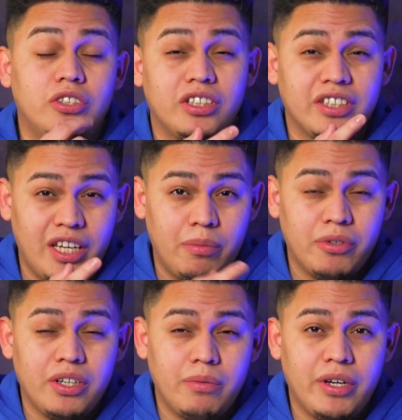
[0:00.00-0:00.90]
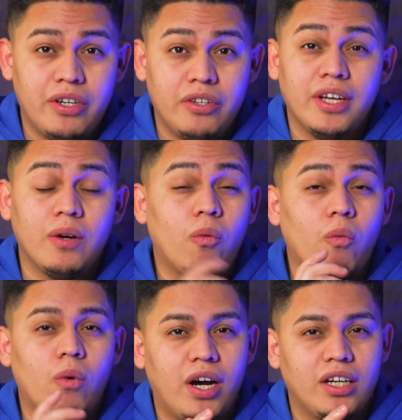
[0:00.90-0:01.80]
does camera gear matter
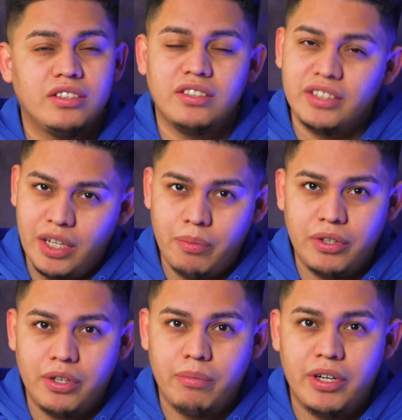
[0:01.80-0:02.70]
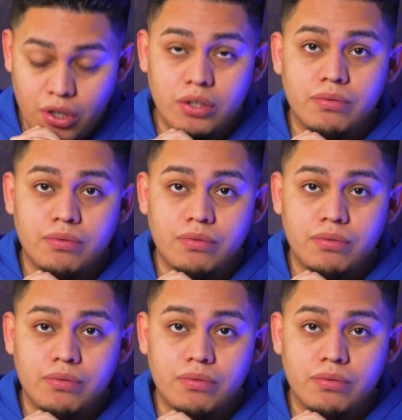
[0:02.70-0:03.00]
and why does camera gear matter.